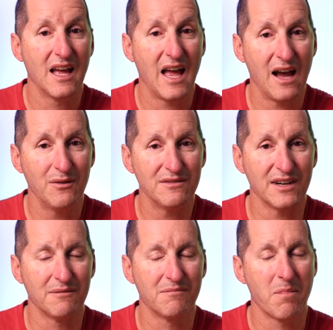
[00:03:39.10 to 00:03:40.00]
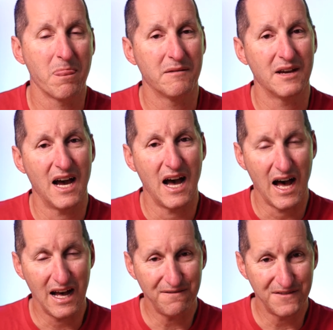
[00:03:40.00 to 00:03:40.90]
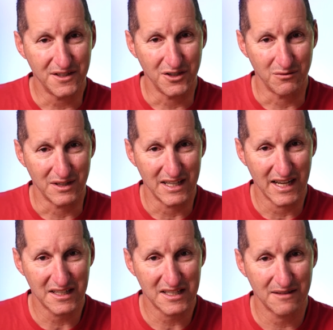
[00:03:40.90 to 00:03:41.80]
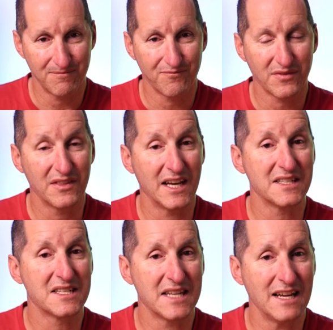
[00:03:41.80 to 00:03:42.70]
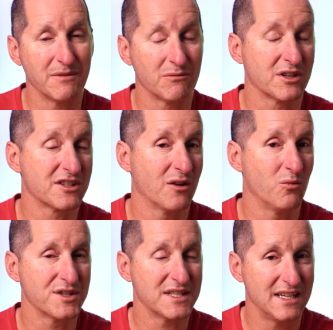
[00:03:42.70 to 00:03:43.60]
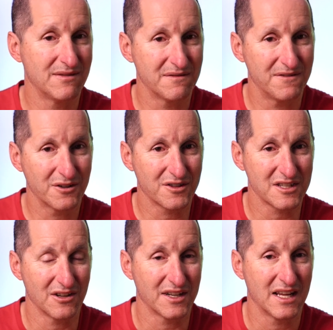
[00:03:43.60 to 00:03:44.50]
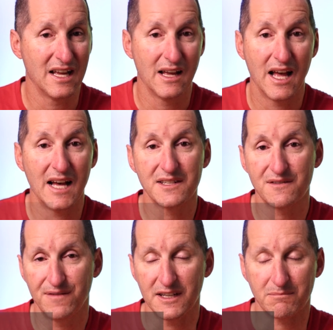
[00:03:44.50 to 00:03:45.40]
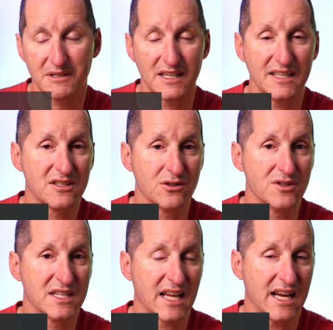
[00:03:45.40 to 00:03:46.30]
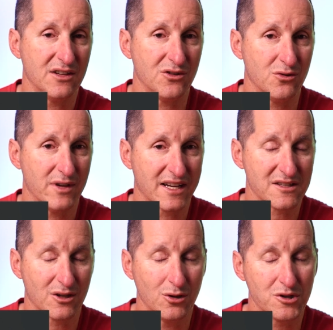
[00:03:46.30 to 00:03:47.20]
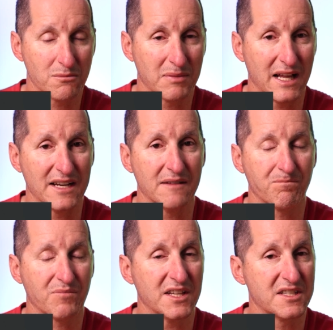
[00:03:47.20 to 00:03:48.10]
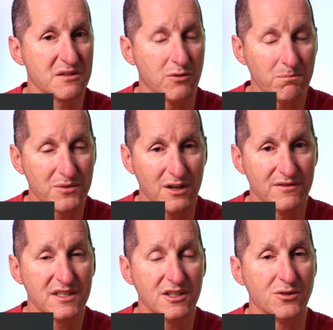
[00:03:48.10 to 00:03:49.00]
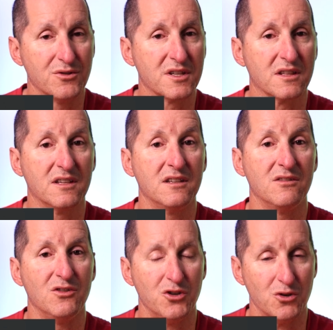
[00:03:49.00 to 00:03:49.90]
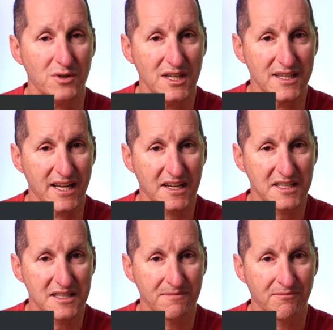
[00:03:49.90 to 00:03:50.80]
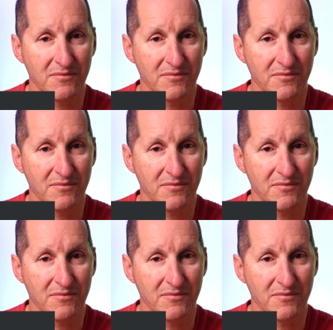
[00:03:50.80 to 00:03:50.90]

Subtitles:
However, after the new index, that statement, which I wasn't even focused on, has flipped. It's using a new execution plan. It's swapped over to using the new index.